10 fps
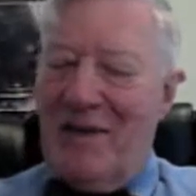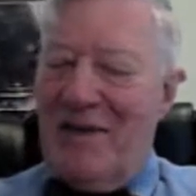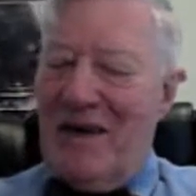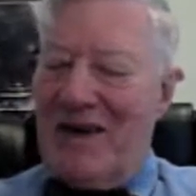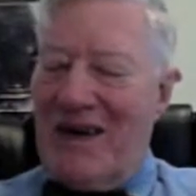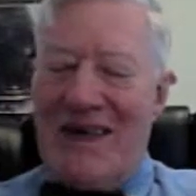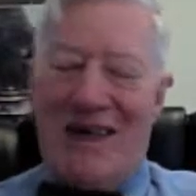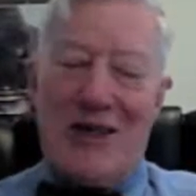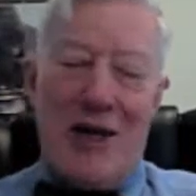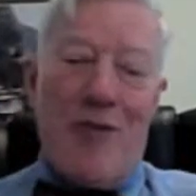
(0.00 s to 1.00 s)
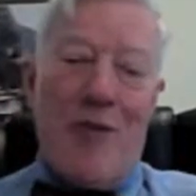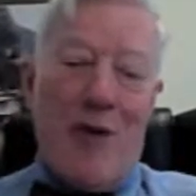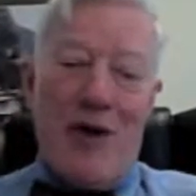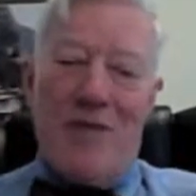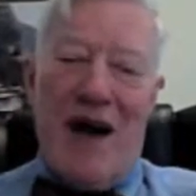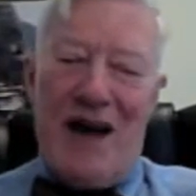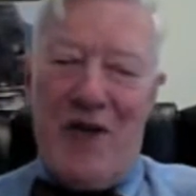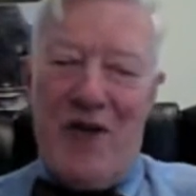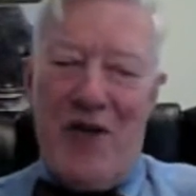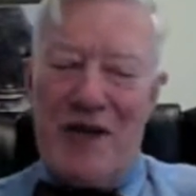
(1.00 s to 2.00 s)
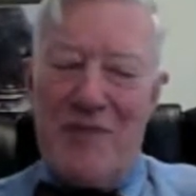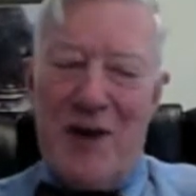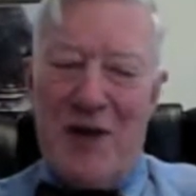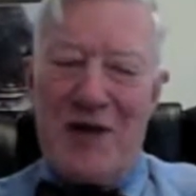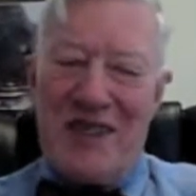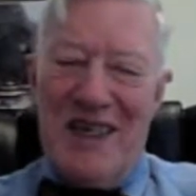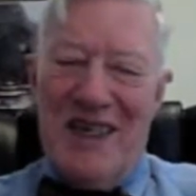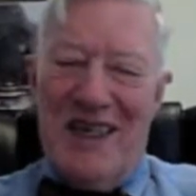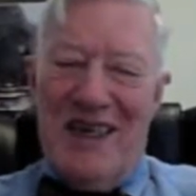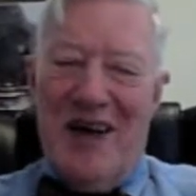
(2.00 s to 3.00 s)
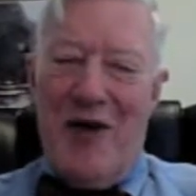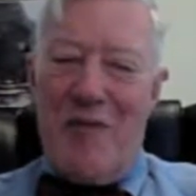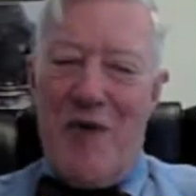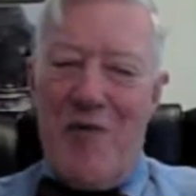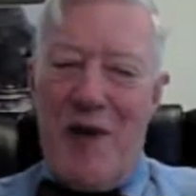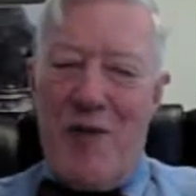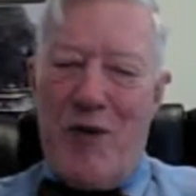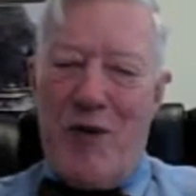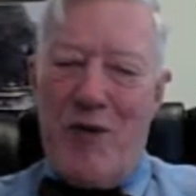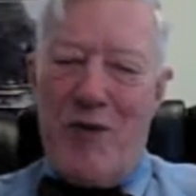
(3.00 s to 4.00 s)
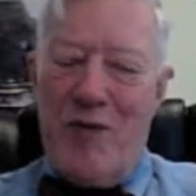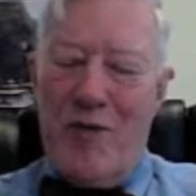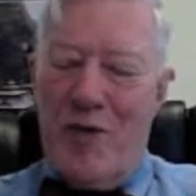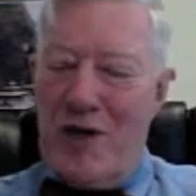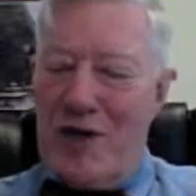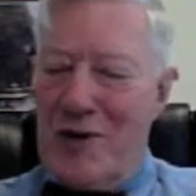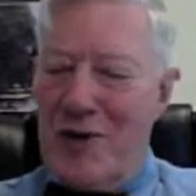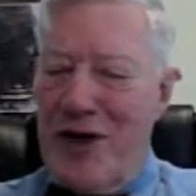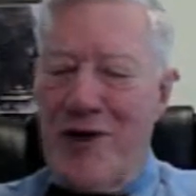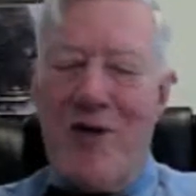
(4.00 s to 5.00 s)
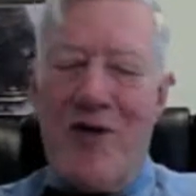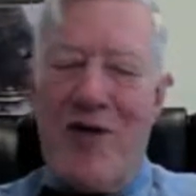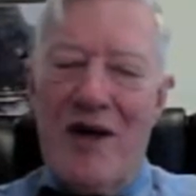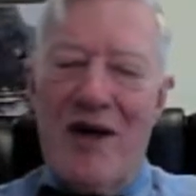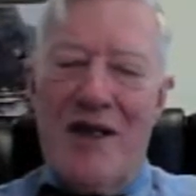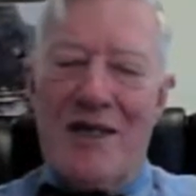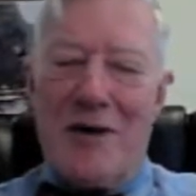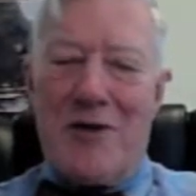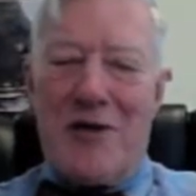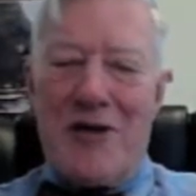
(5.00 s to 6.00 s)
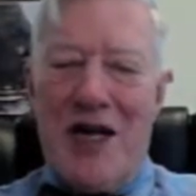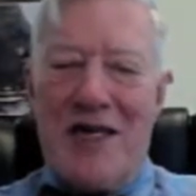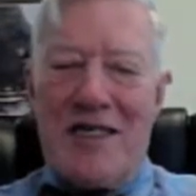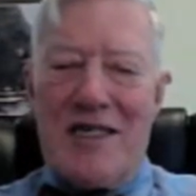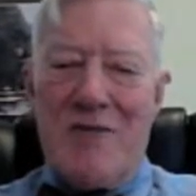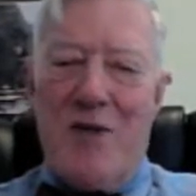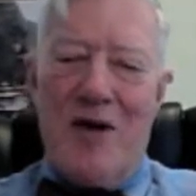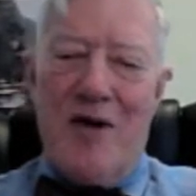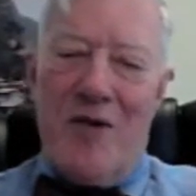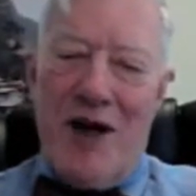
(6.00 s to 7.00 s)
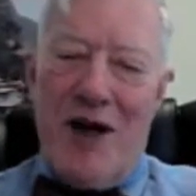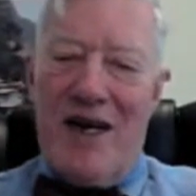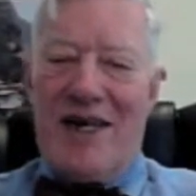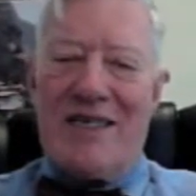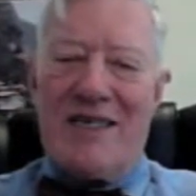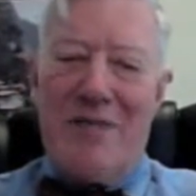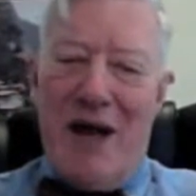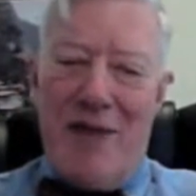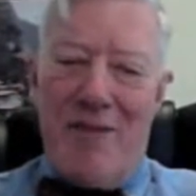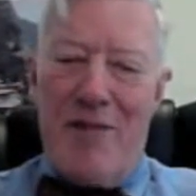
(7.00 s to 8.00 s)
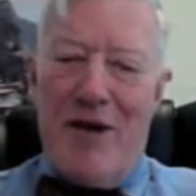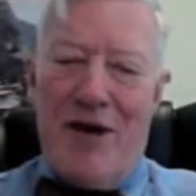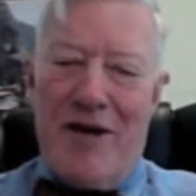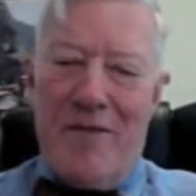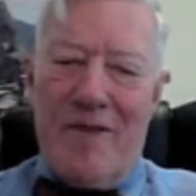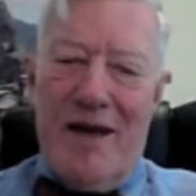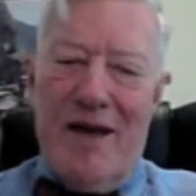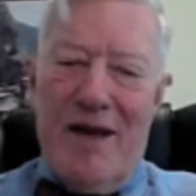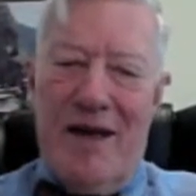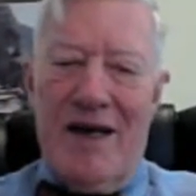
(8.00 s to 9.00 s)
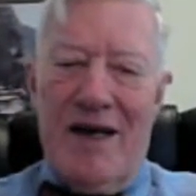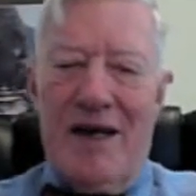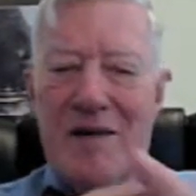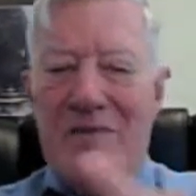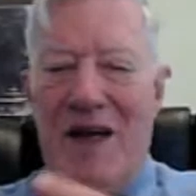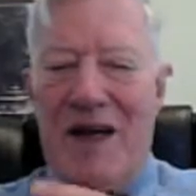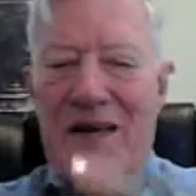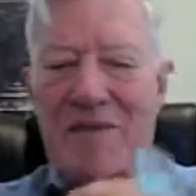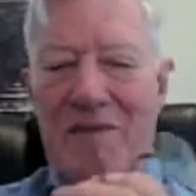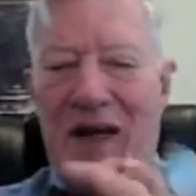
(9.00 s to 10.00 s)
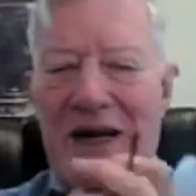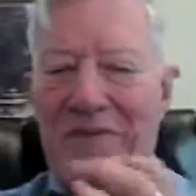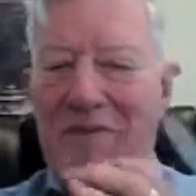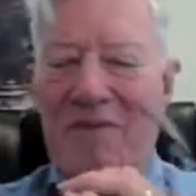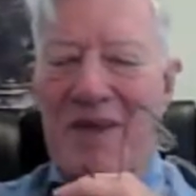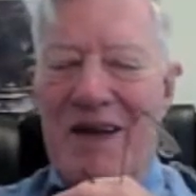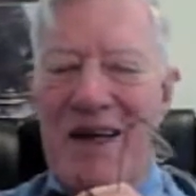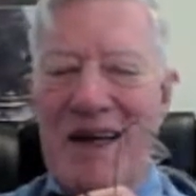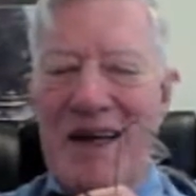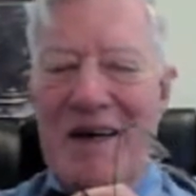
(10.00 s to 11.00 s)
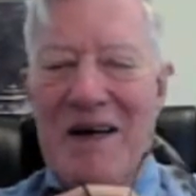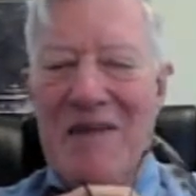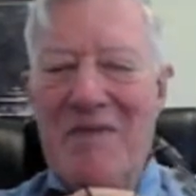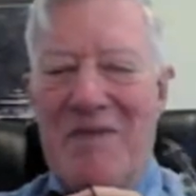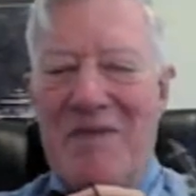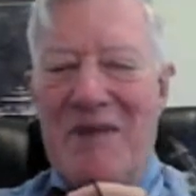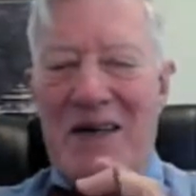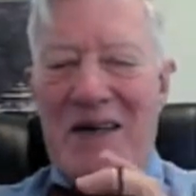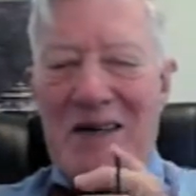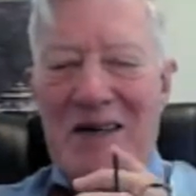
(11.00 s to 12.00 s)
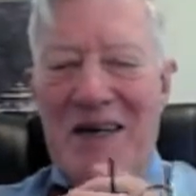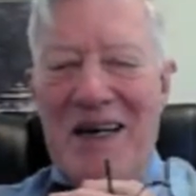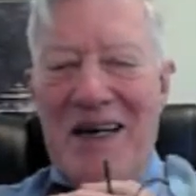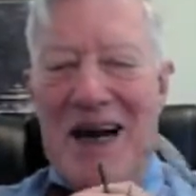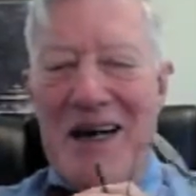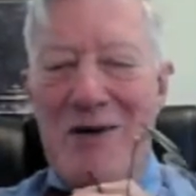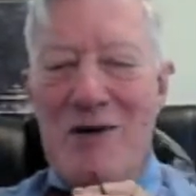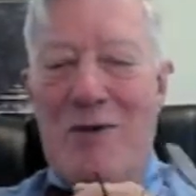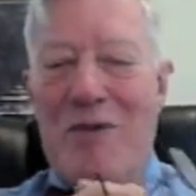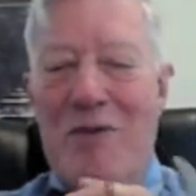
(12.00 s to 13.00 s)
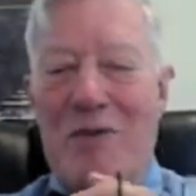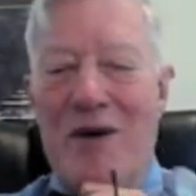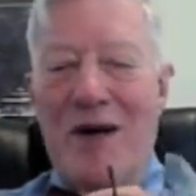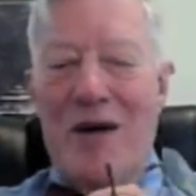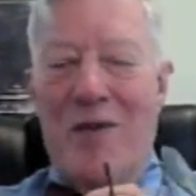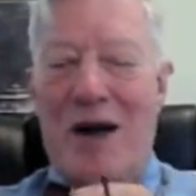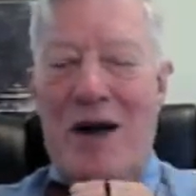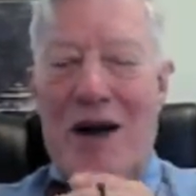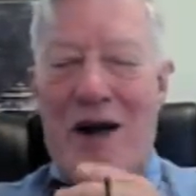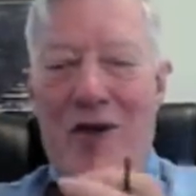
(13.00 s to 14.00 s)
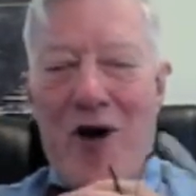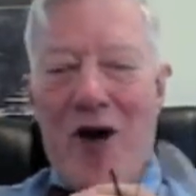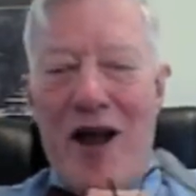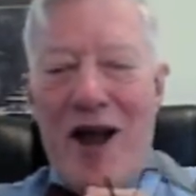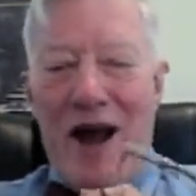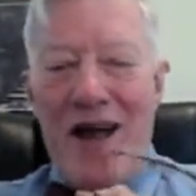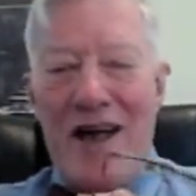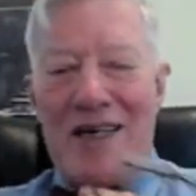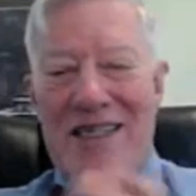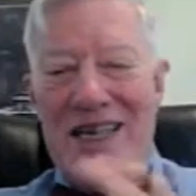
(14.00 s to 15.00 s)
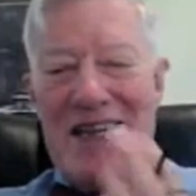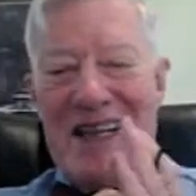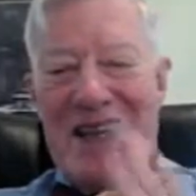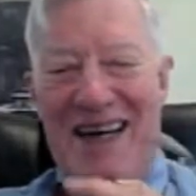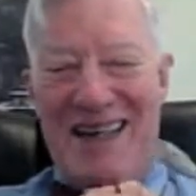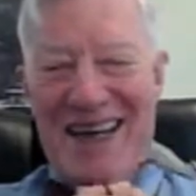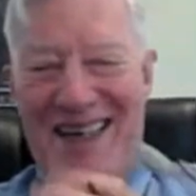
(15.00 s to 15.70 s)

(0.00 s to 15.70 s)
got considerable pushback on this because a number of people who were associated with social sciences wanted it right next to the Bellamy building. And but I used the authority I had to say that could not be